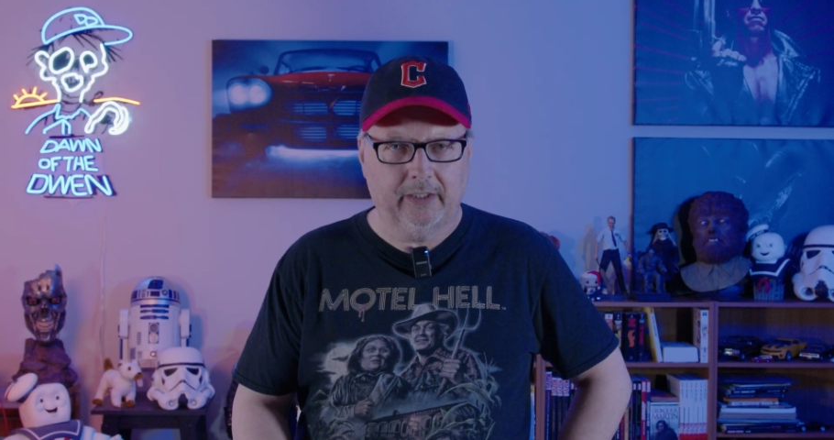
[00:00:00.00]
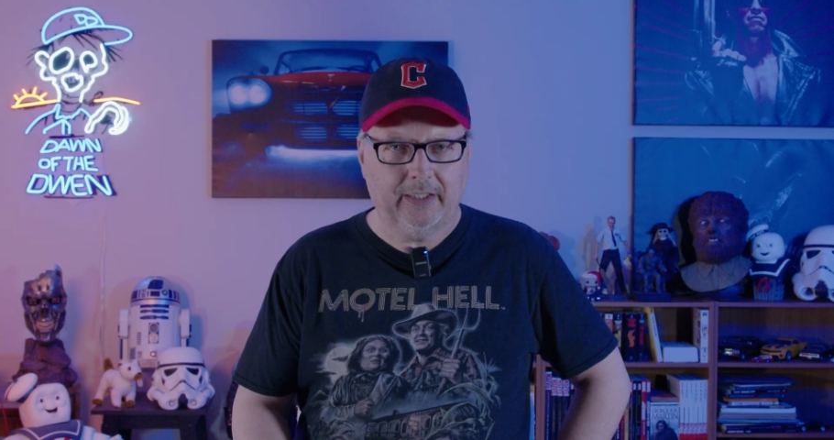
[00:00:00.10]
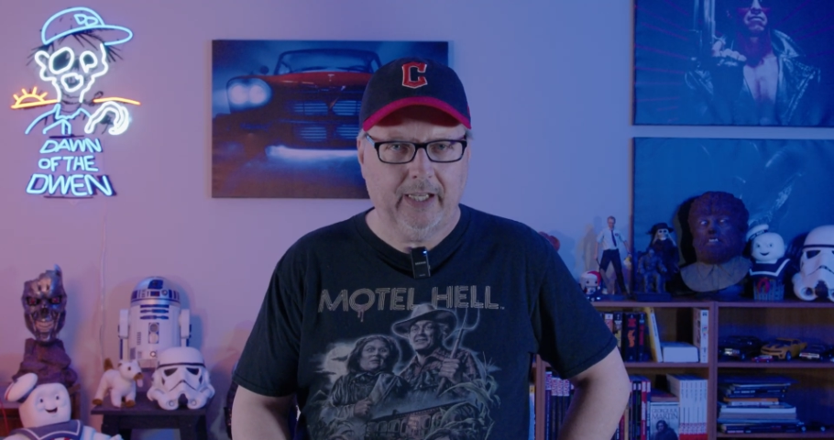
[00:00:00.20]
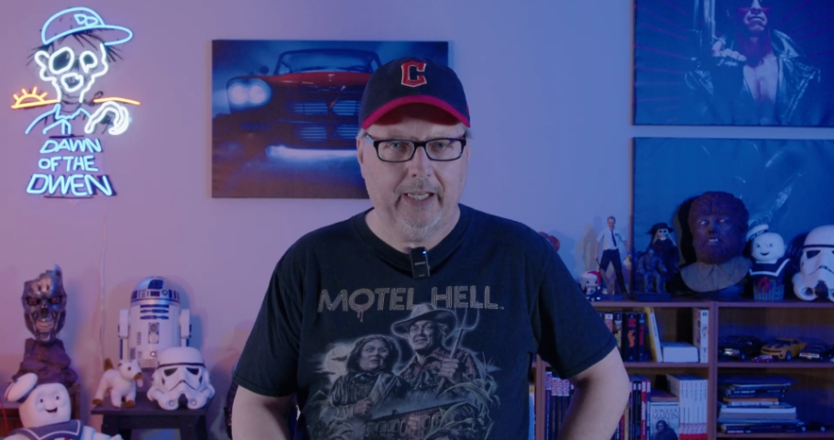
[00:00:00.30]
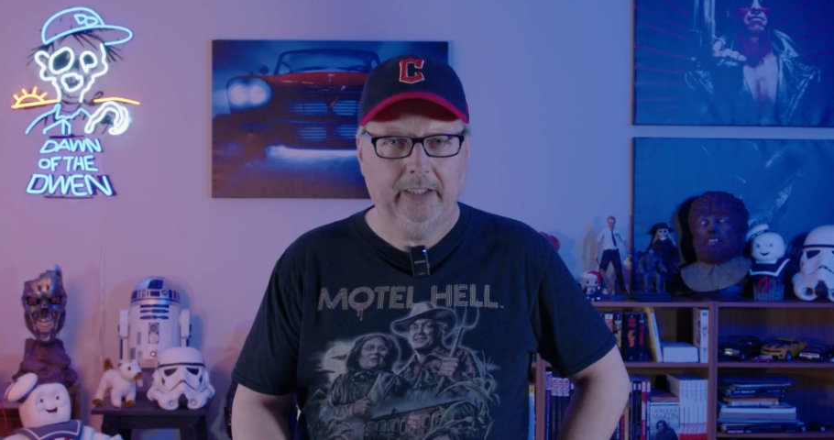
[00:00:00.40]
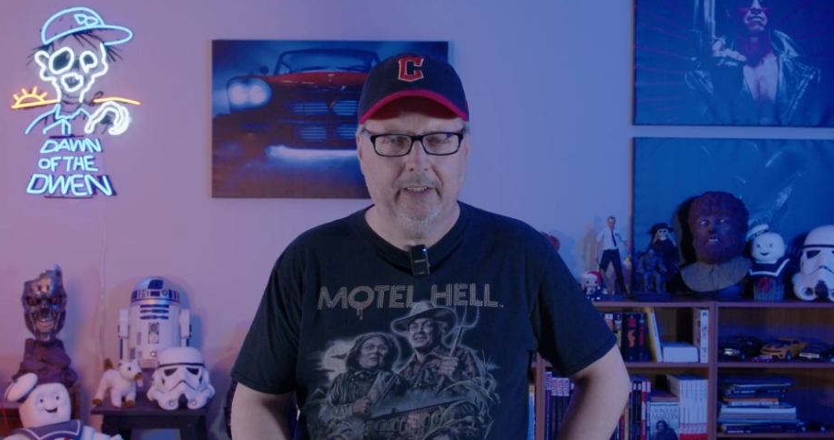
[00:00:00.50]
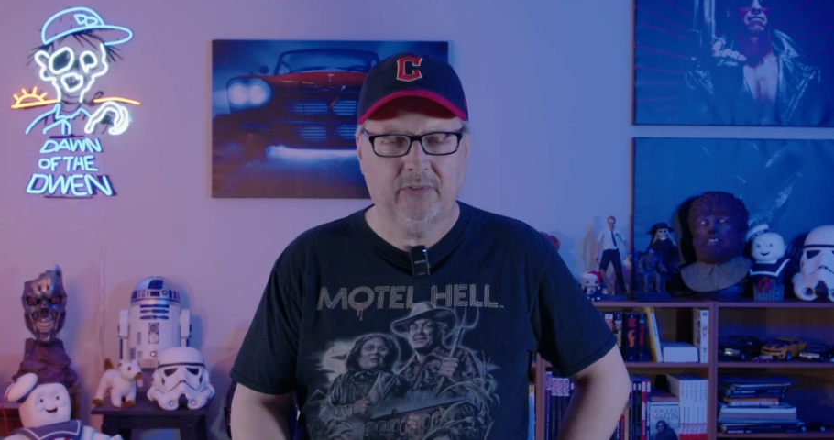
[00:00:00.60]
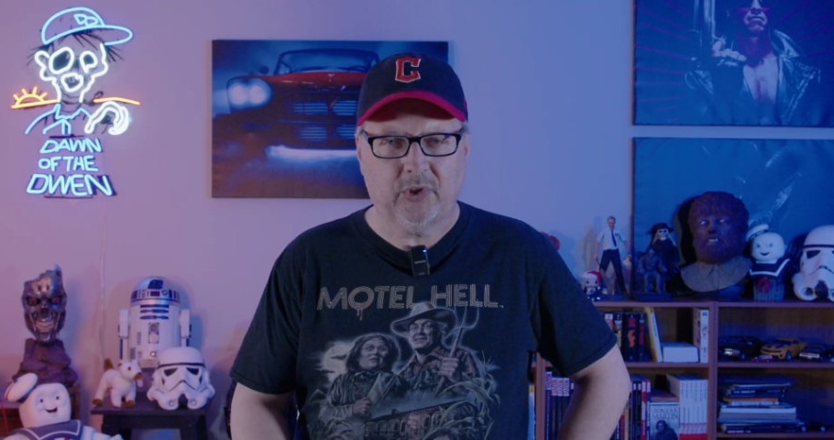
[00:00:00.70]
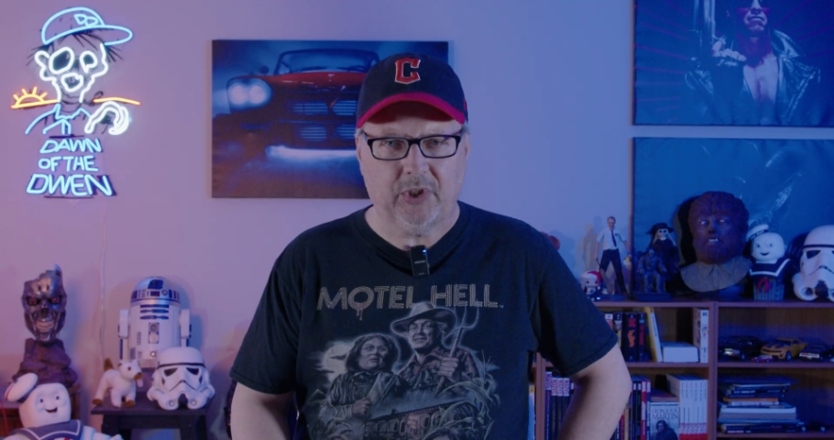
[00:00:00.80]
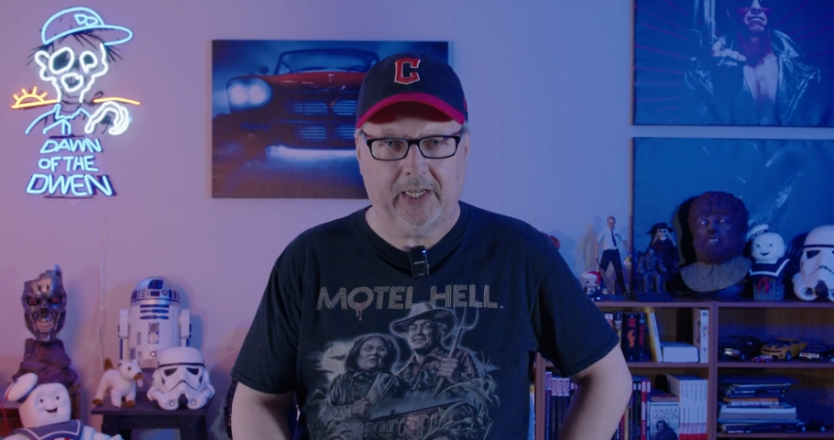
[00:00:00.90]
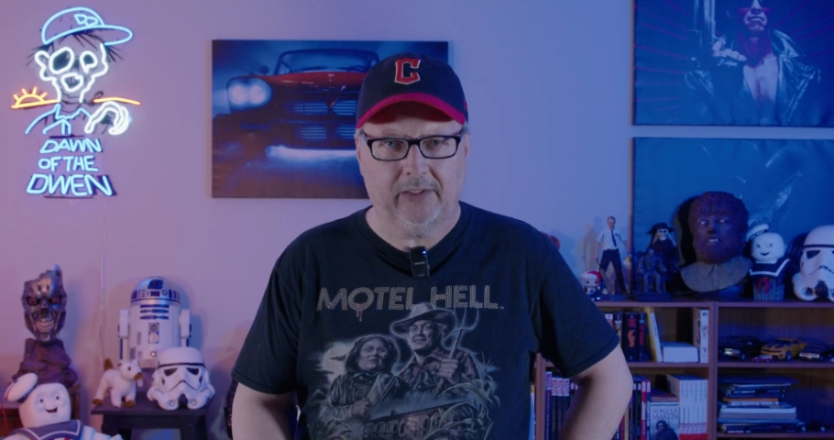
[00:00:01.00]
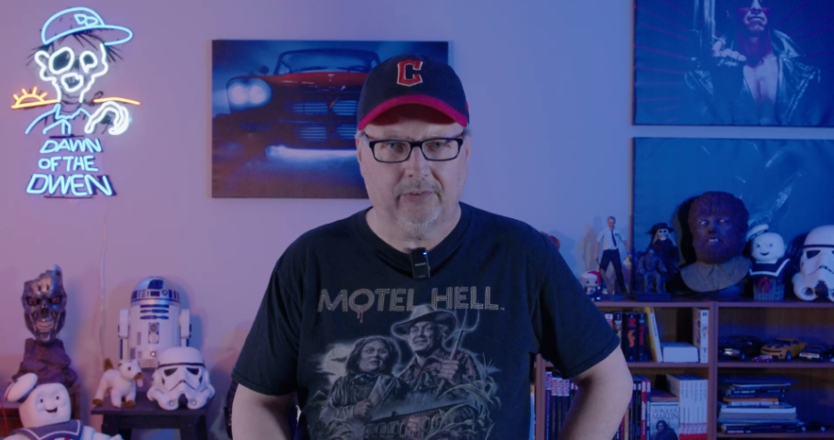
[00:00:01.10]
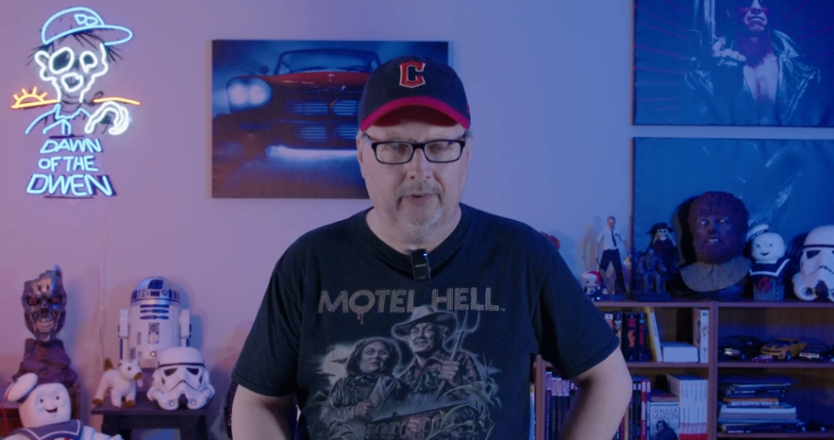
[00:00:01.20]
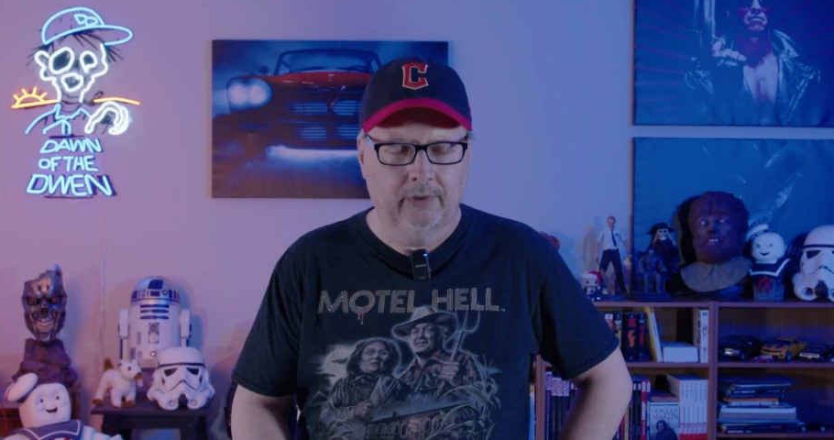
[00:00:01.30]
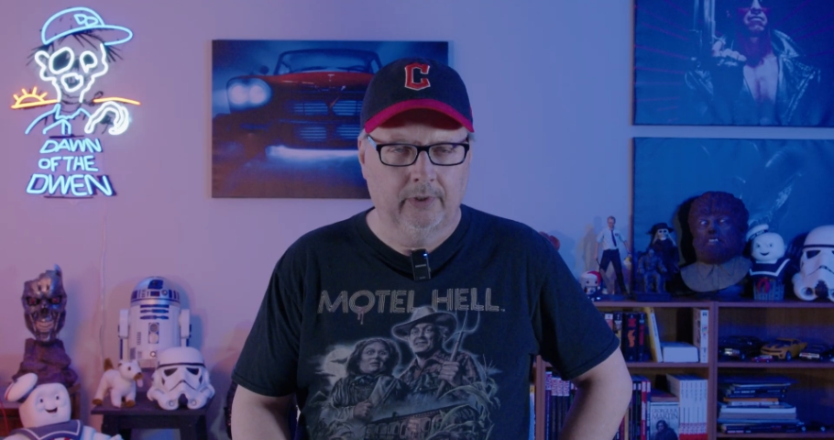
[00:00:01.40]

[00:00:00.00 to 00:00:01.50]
and Caine gives chase.